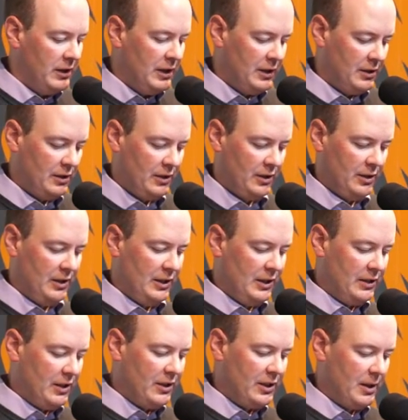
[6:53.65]
This
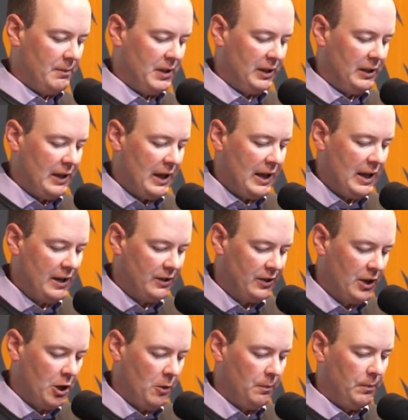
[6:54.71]
this is something that
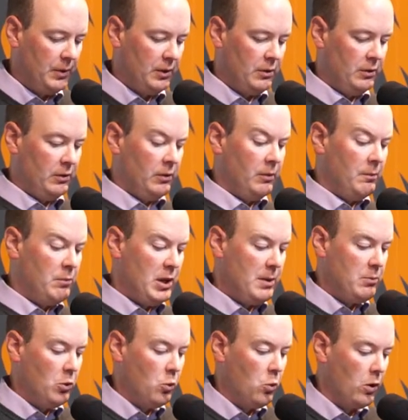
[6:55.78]
has helped
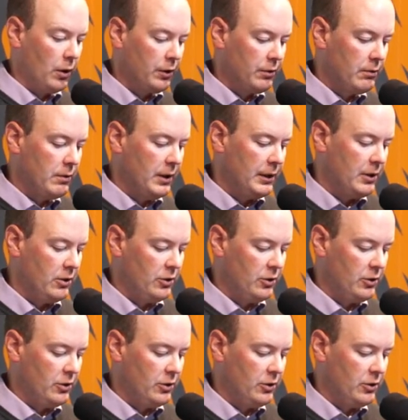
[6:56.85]
people work through it.